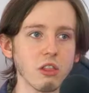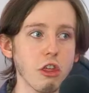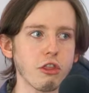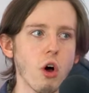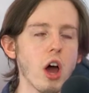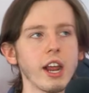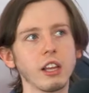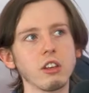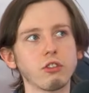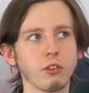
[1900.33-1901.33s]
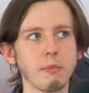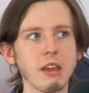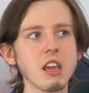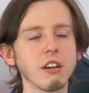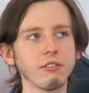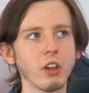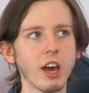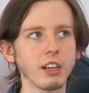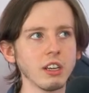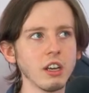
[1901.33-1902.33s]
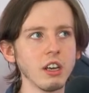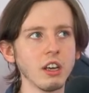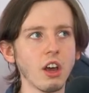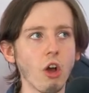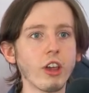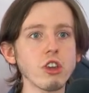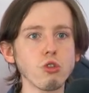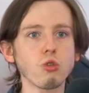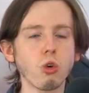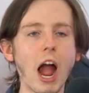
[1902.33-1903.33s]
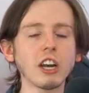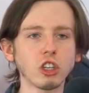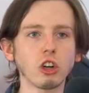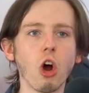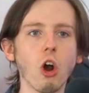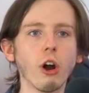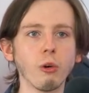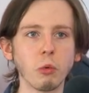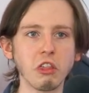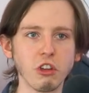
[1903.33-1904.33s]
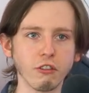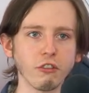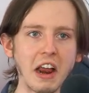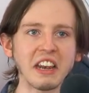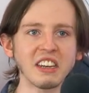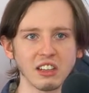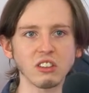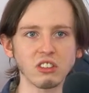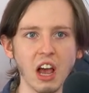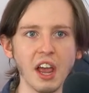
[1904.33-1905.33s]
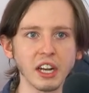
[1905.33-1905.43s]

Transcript: the thought, at least for me, of like, okay, you crash a car with your friend inside